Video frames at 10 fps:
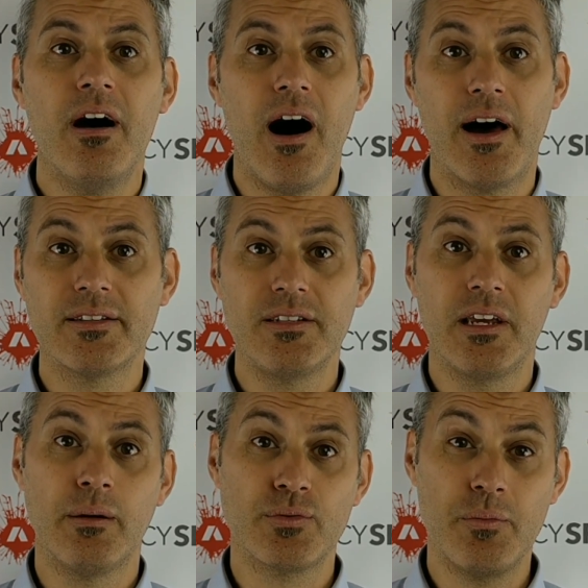Honesty
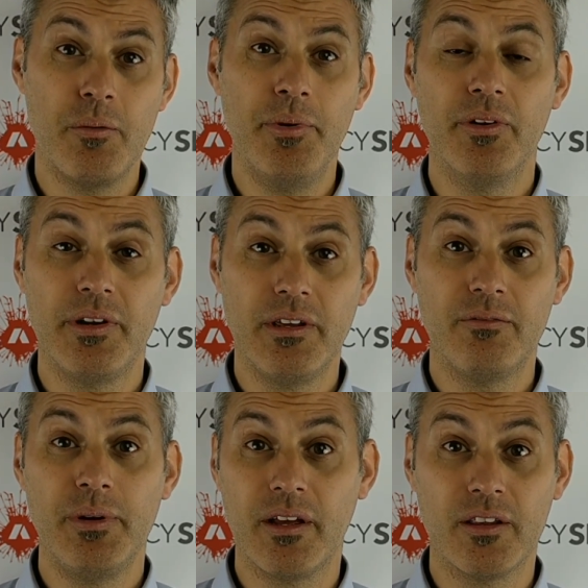comes from the ability of
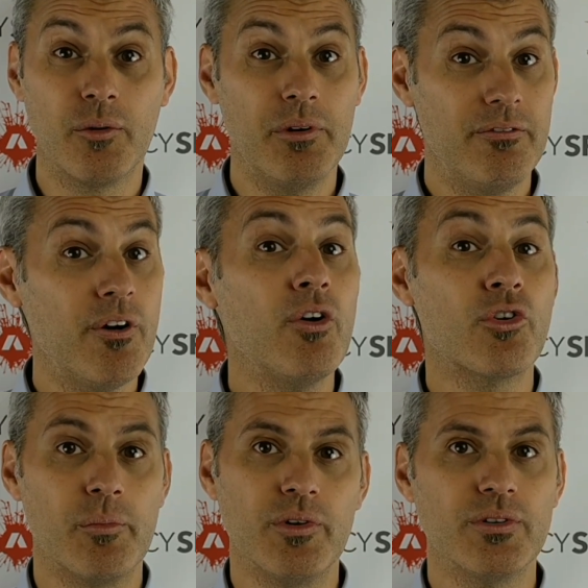being a little bit
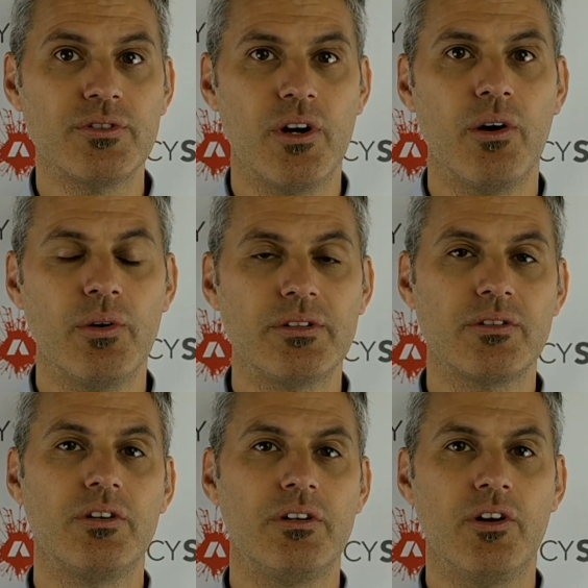vulnerable. So it's
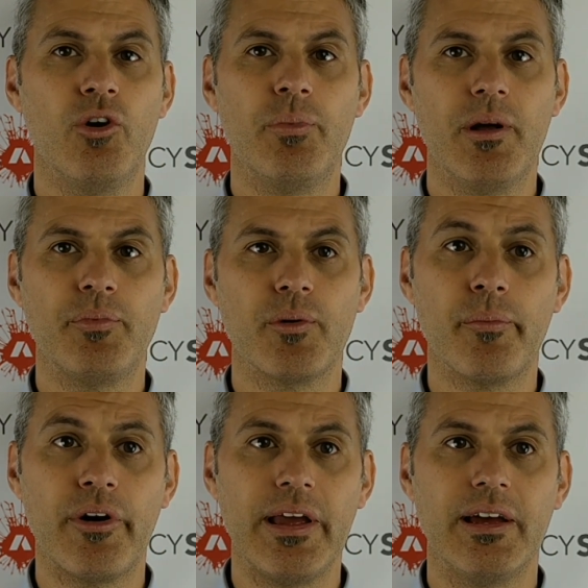good to open up your
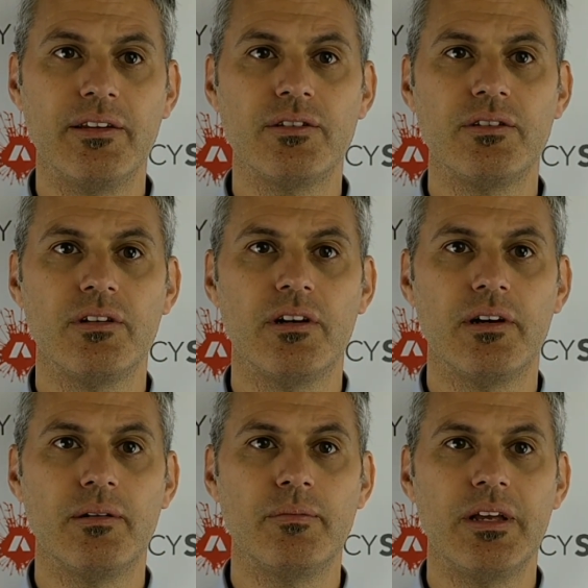brand
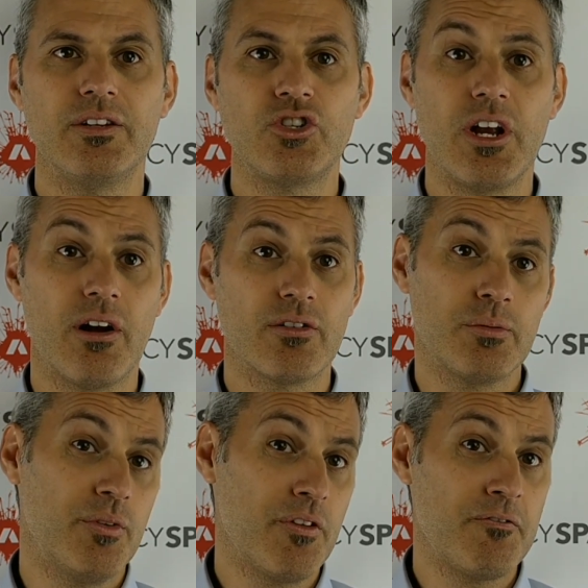and share
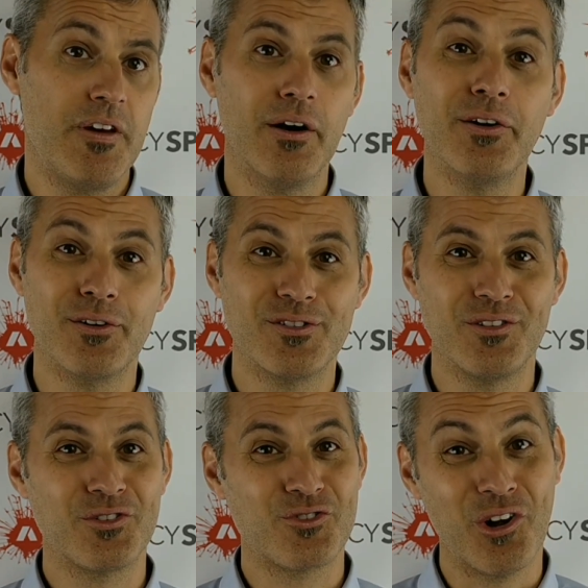some of the failures
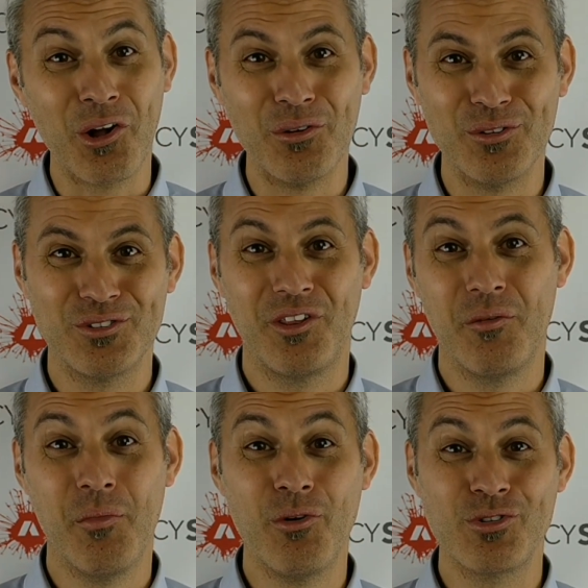and the struggles and the
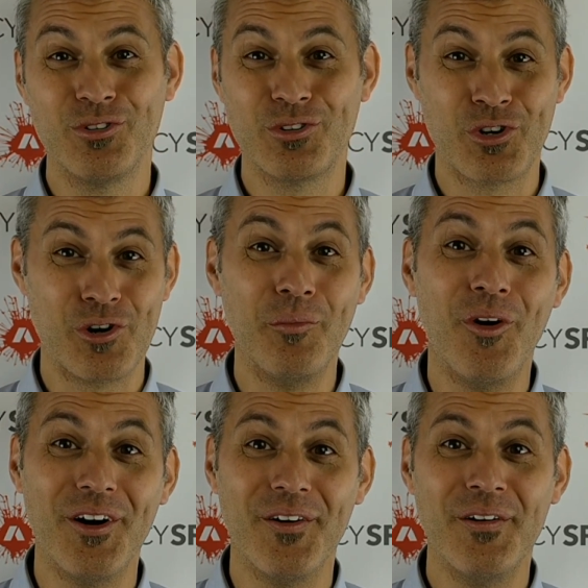emotional
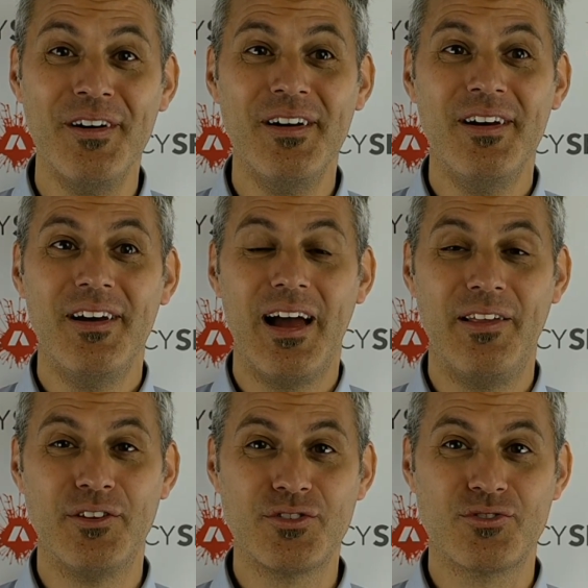turmoil
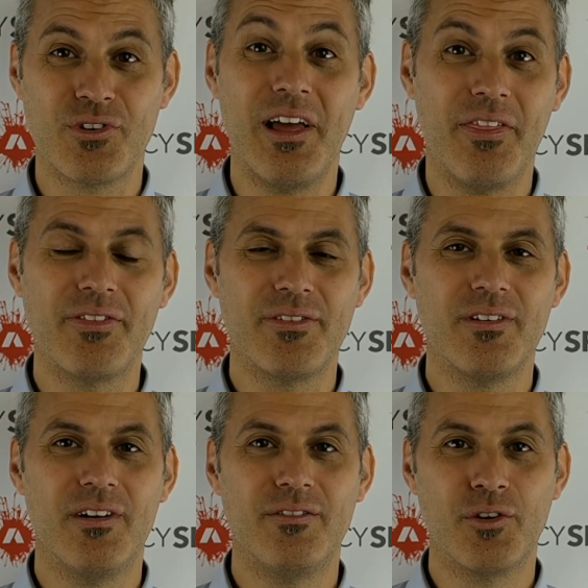and the strength
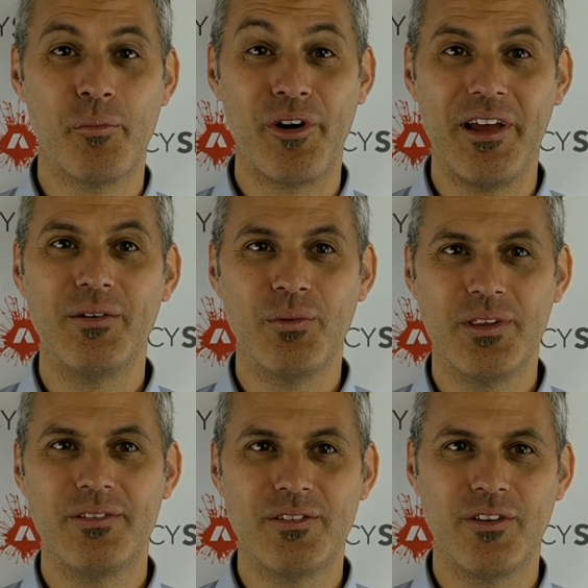of your
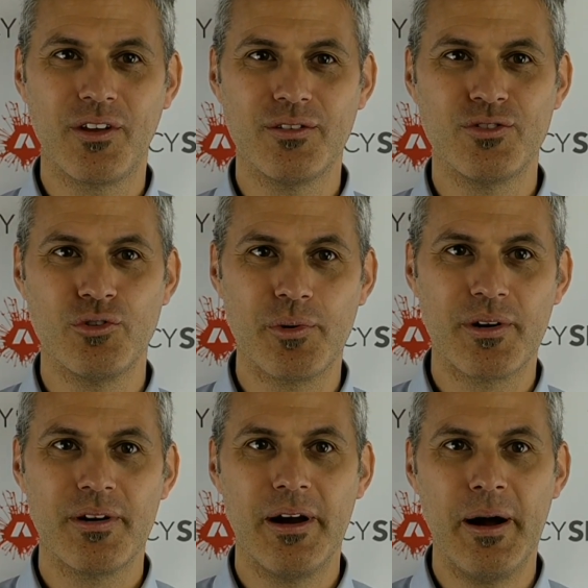brand to the
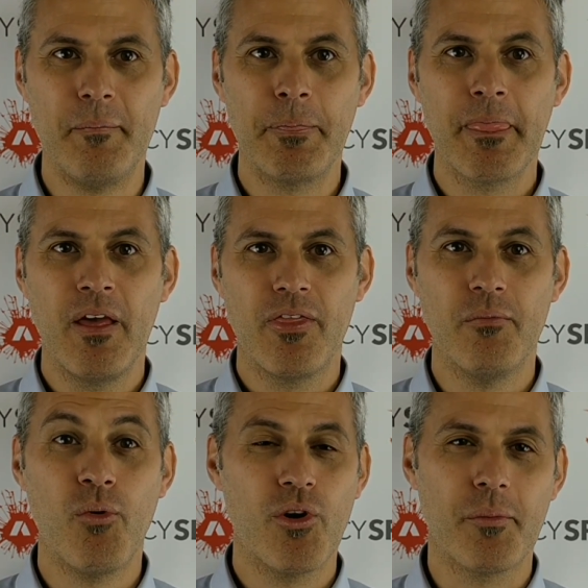consumer. The
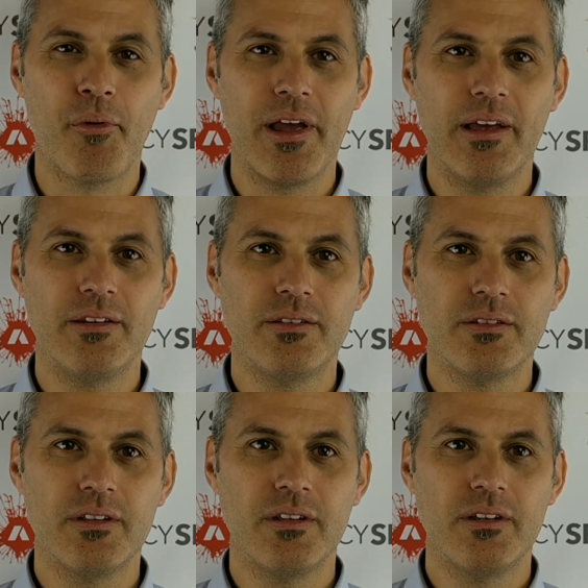more the
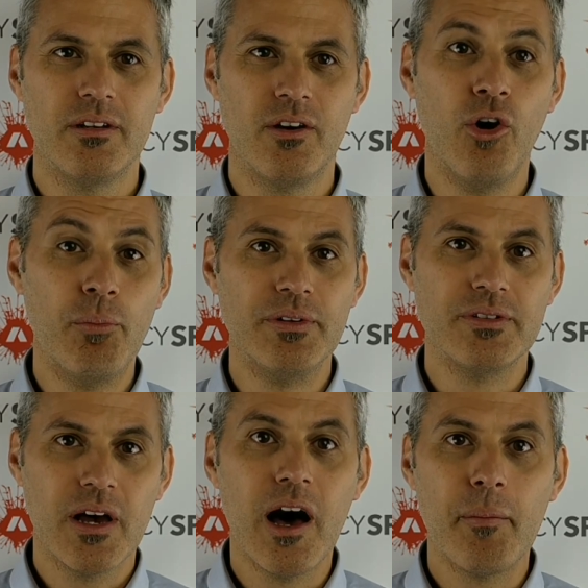brand
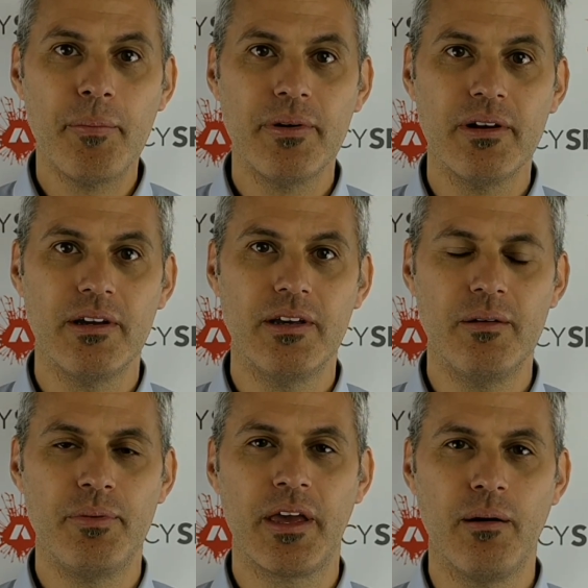opens up,
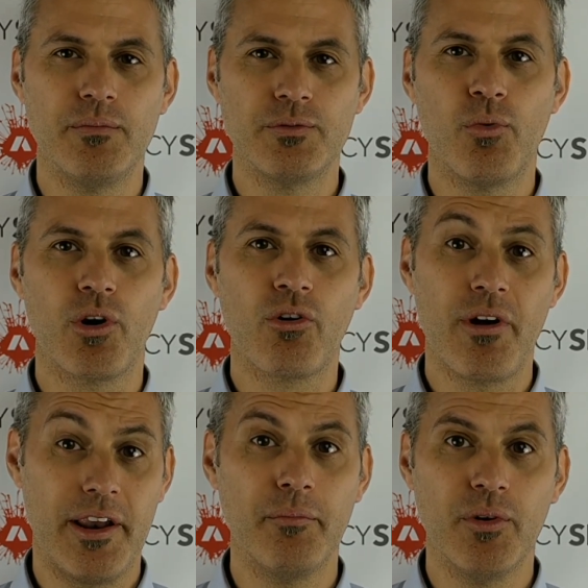it becomes more
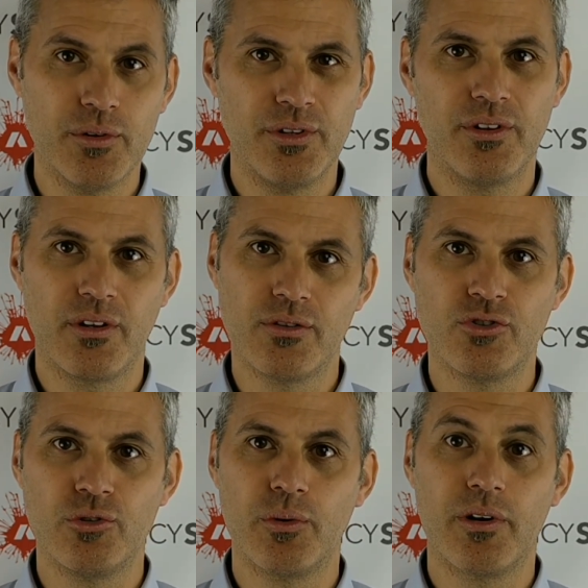credible to the
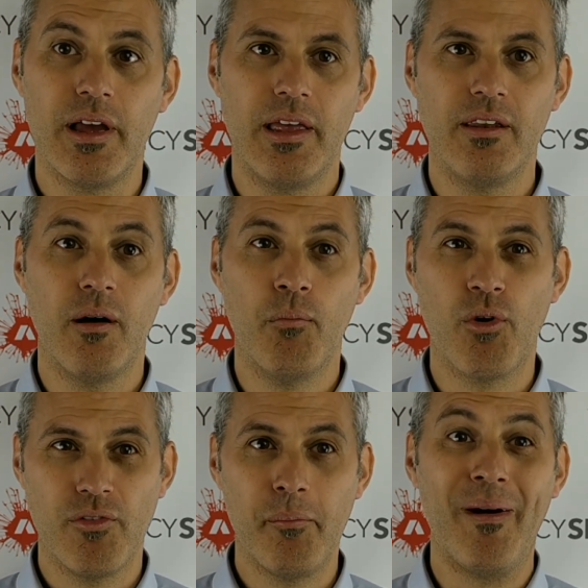consumer and more
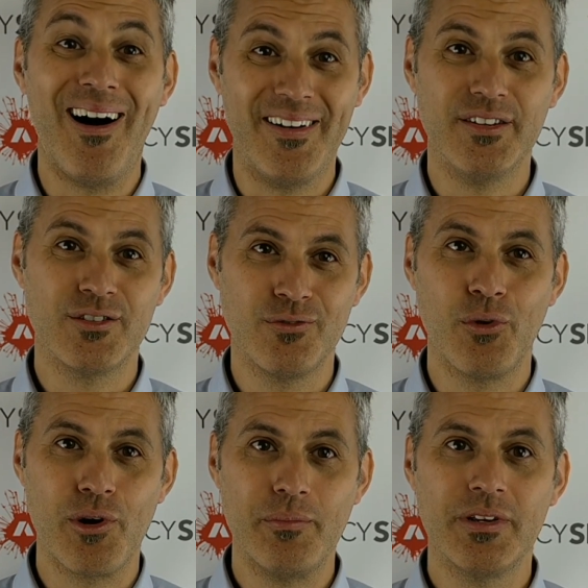of a bond is
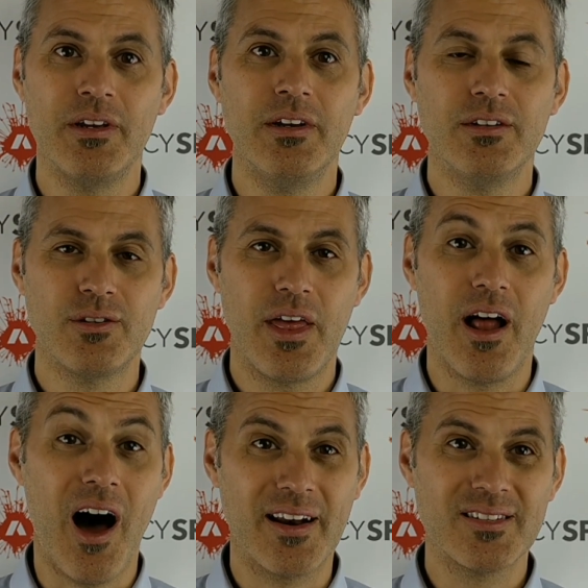formed. So that
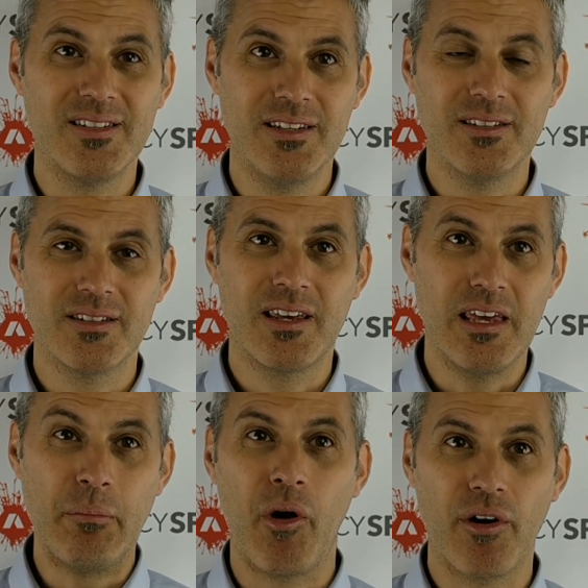honesty is a
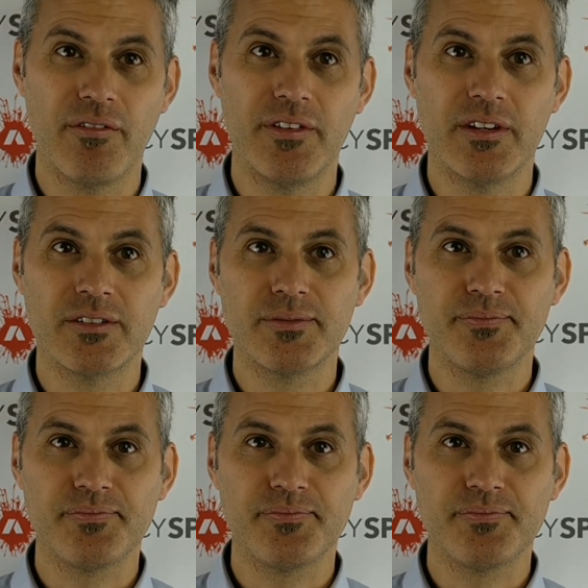key part of this.